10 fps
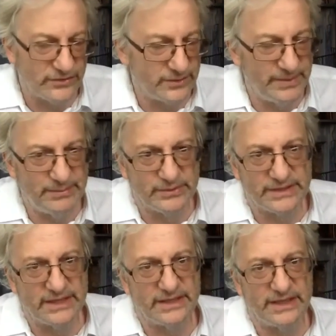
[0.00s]
lots of people
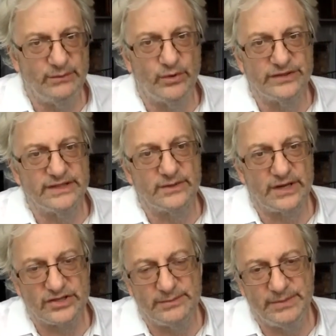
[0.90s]
said that he wanted to
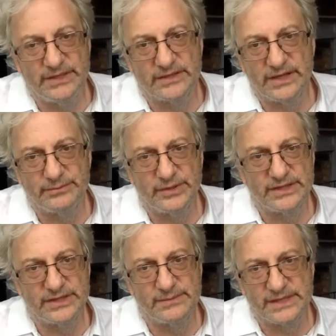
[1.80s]
actually be the crown
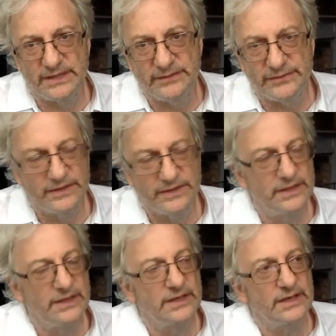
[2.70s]
prince himself.
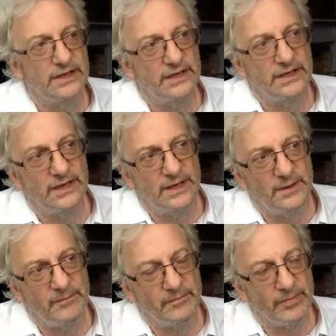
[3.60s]
He
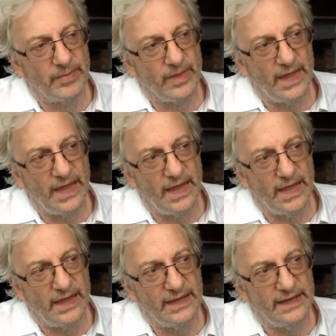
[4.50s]

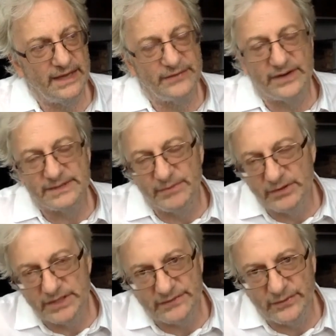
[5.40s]
had various
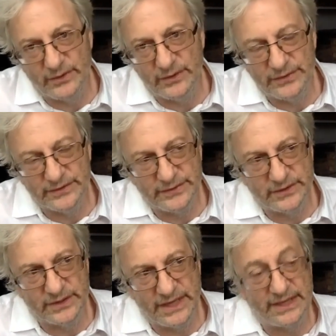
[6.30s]
motives for
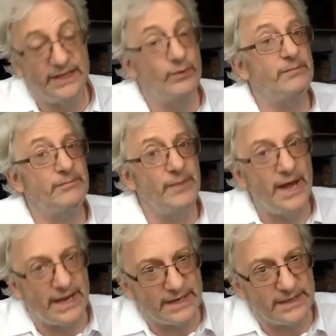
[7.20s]
doing that. He went
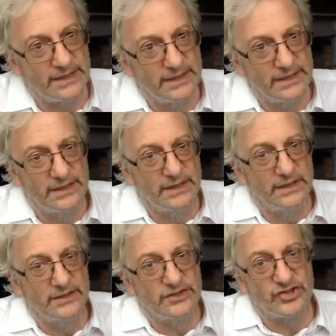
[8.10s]
back
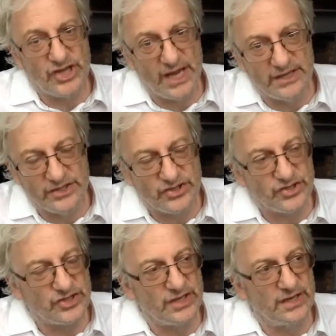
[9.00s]
to
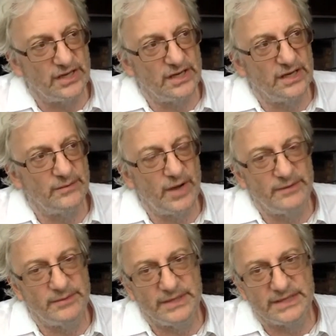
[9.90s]
challenge
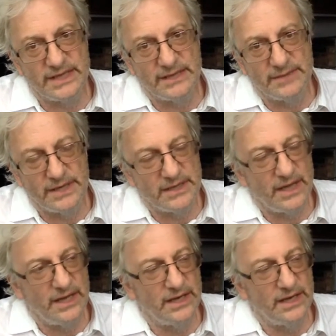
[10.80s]
Mohammed bin Salman.